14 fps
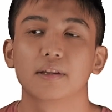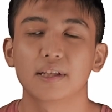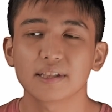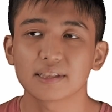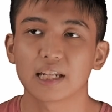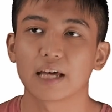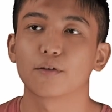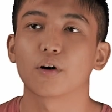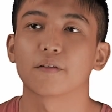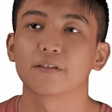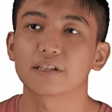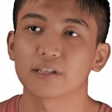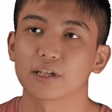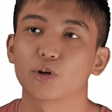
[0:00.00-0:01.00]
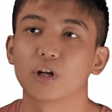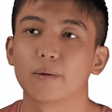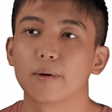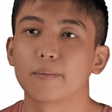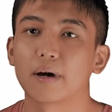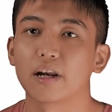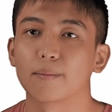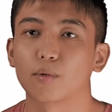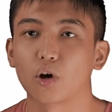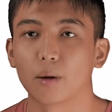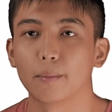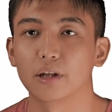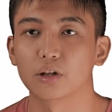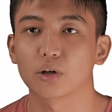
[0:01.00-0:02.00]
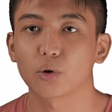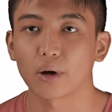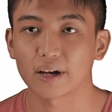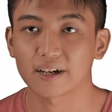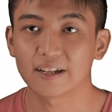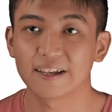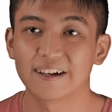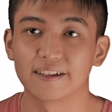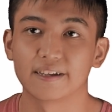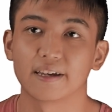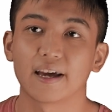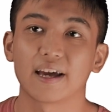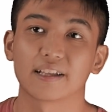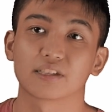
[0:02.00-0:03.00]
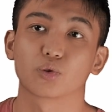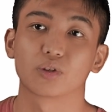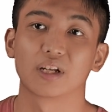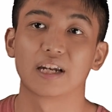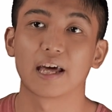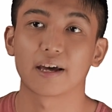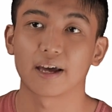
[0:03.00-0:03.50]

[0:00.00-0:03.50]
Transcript: This level of disequilibrium unemployment quite clearly adds to the